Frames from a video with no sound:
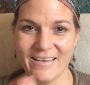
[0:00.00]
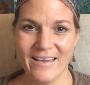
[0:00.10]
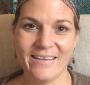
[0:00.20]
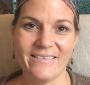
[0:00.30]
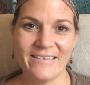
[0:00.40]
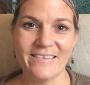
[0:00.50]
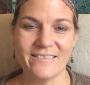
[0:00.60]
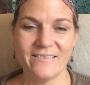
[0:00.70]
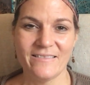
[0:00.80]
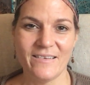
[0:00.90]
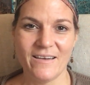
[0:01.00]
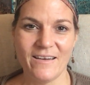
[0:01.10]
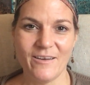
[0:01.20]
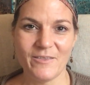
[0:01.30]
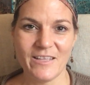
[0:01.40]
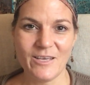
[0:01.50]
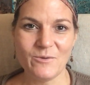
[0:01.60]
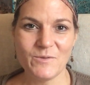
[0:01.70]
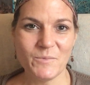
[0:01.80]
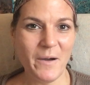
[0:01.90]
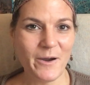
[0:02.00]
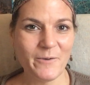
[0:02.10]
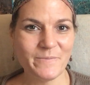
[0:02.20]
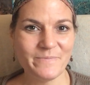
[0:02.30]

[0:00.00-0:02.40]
and I'll see you tomorrow.